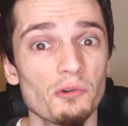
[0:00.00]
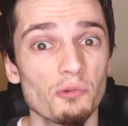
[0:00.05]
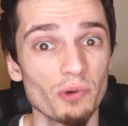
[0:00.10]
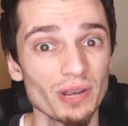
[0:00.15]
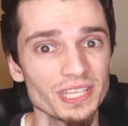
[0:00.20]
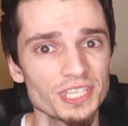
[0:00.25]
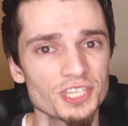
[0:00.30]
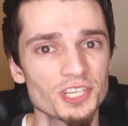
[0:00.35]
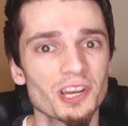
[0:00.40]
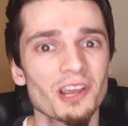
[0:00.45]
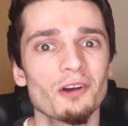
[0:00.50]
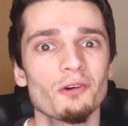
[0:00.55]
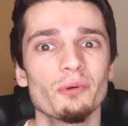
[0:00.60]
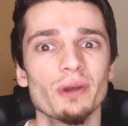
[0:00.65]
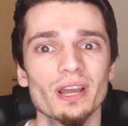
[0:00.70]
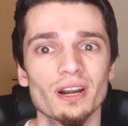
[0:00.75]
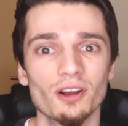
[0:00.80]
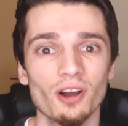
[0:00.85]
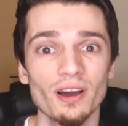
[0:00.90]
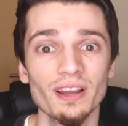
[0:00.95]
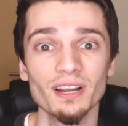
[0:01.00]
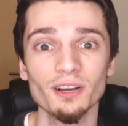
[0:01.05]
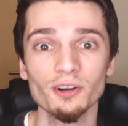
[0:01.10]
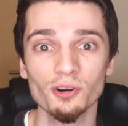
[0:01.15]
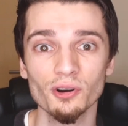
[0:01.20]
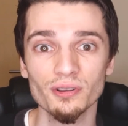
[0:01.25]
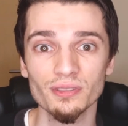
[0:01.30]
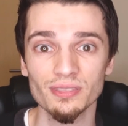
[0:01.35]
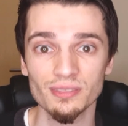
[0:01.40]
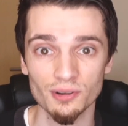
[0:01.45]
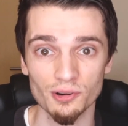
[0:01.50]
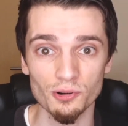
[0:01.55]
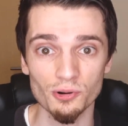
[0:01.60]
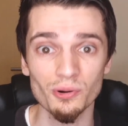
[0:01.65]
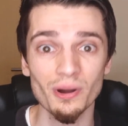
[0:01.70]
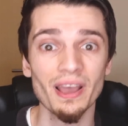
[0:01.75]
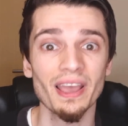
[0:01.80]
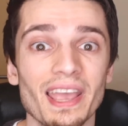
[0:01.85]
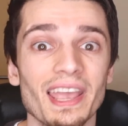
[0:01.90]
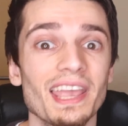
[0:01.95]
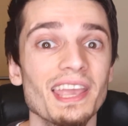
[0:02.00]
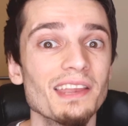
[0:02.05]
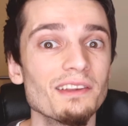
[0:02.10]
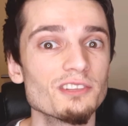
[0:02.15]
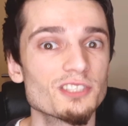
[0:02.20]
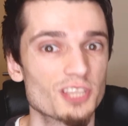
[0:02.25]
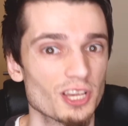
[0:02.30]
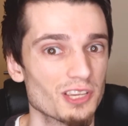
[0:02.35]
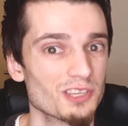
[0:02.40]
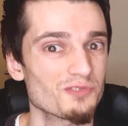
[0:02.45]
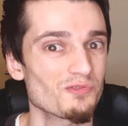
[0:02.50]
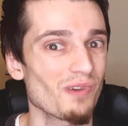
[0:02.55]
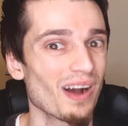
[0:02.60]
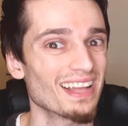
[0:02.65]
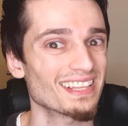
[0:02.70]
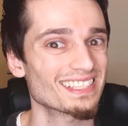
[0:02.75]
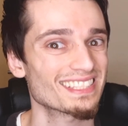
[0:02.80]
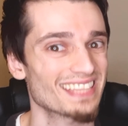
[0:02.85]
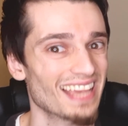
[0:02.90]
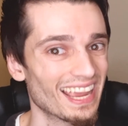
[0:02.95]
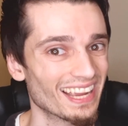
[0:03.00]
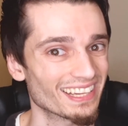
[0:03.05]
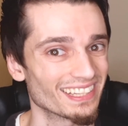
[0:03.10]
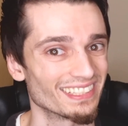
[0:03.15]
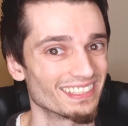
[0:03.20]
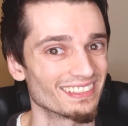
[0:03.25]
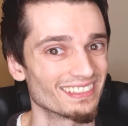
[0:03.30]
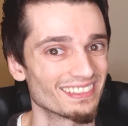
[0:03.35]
which we are gonna go through in just 1 second.